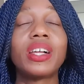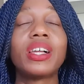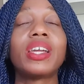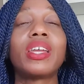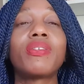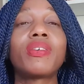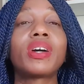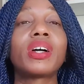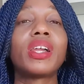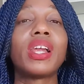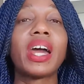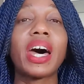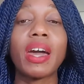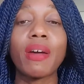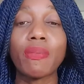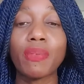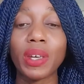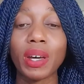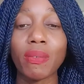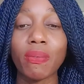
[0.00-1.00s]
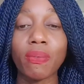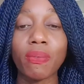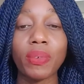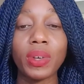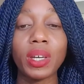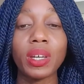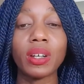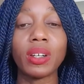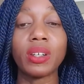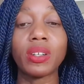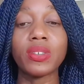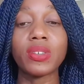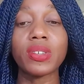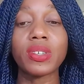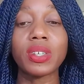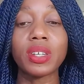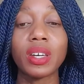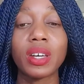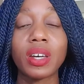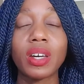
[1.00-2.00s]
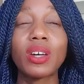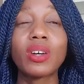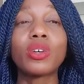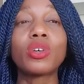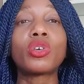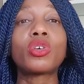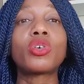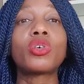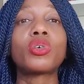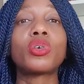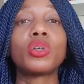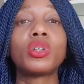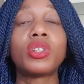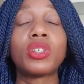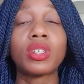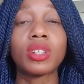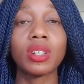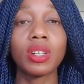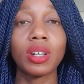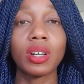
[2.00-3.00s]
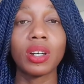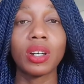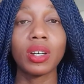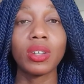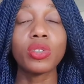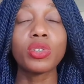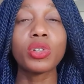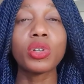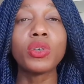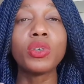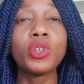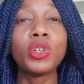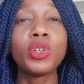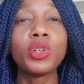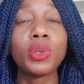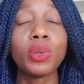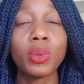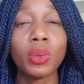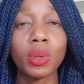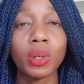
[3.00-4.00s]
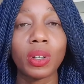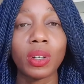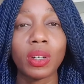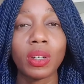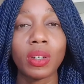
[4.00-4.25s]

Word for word: living a life that feels good to you.